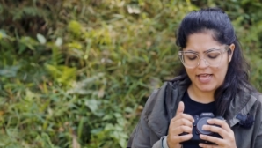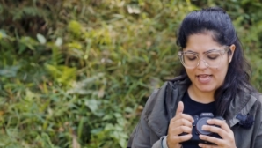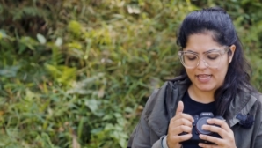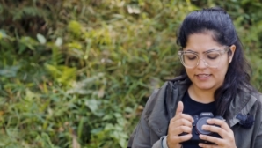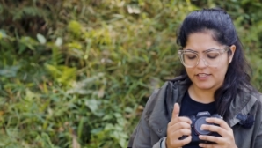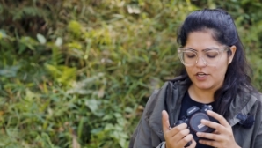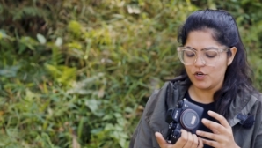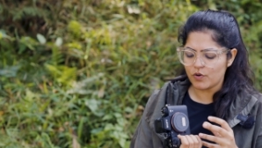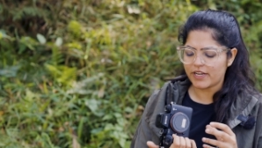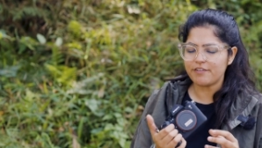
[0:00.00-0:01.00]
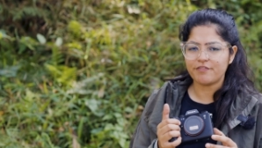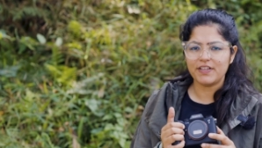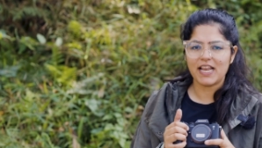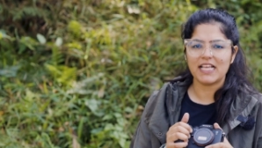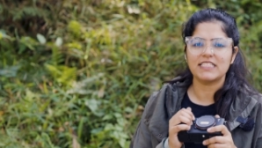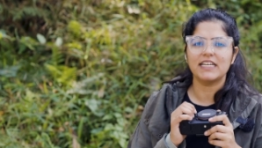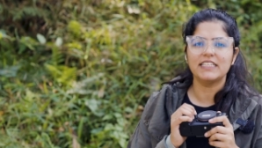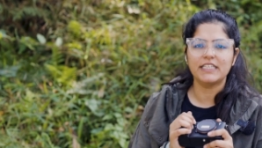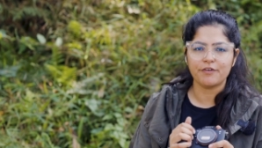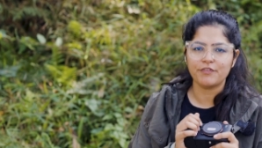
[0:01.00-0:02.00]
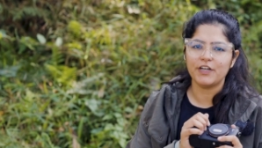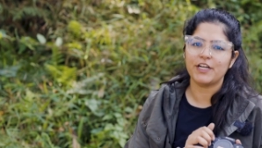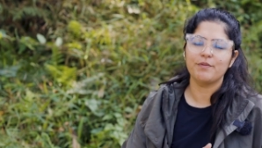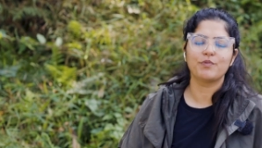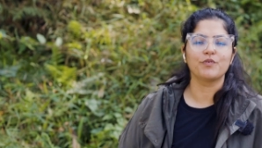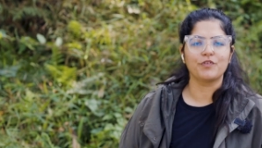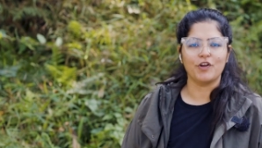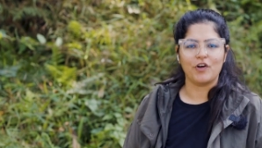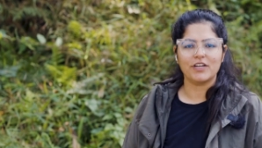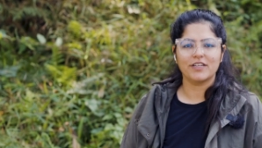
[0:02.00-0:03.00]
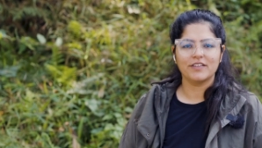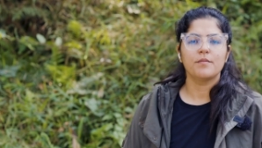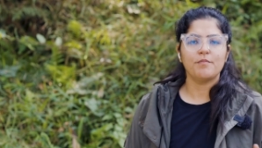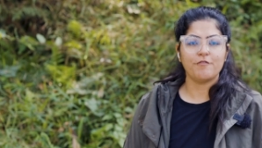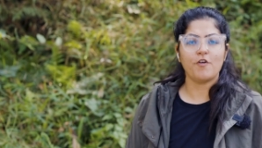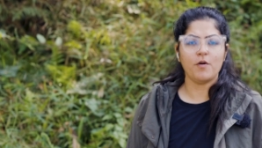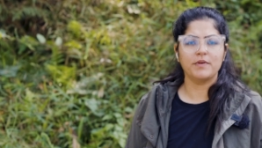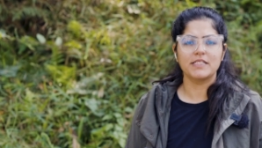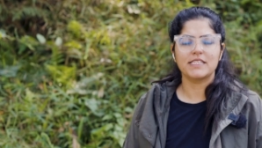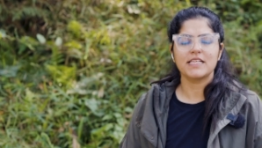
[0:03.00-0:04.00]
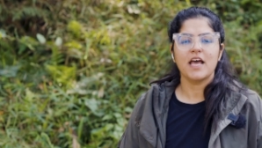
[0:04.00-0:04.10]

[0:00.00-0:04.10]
and the look and feel has definitely improved a lot. Performance,